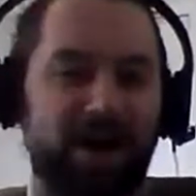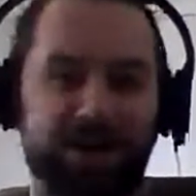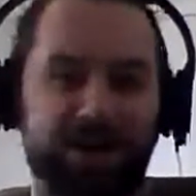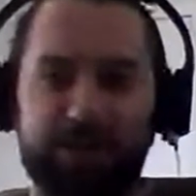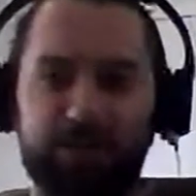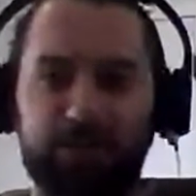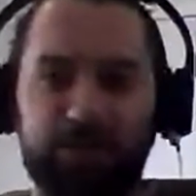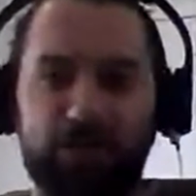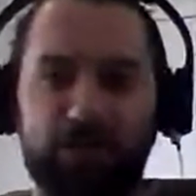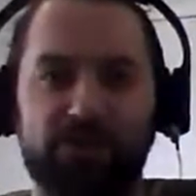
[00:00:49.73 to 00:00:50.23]
of
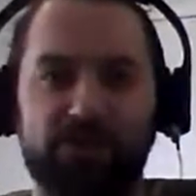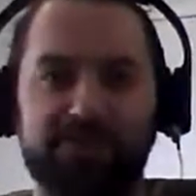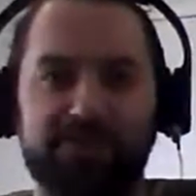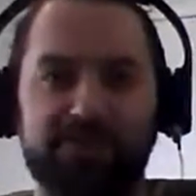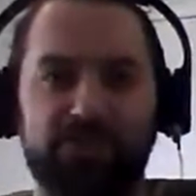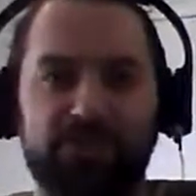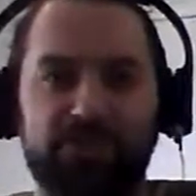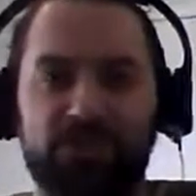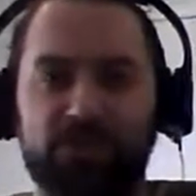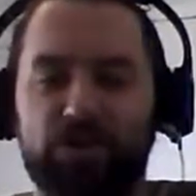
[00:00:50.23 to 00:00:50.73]
keyword
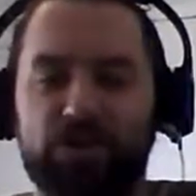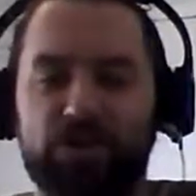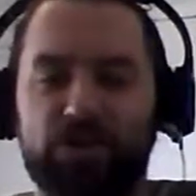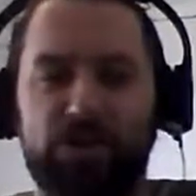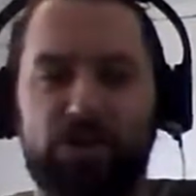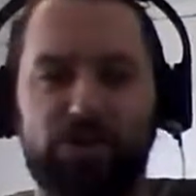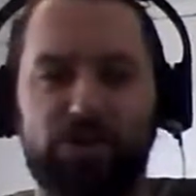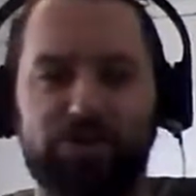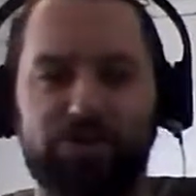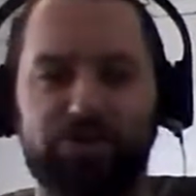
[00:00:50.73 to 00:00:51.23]
research and
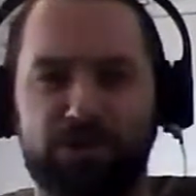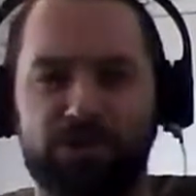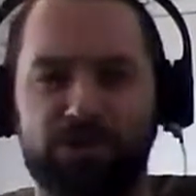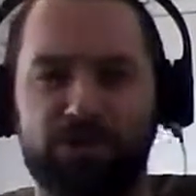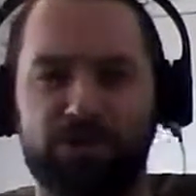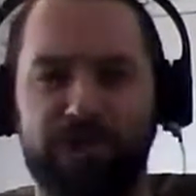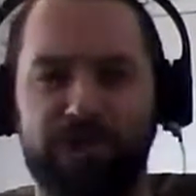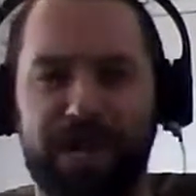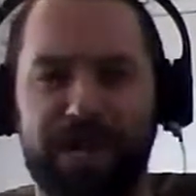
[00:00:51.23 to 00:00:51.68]
looking all over Google,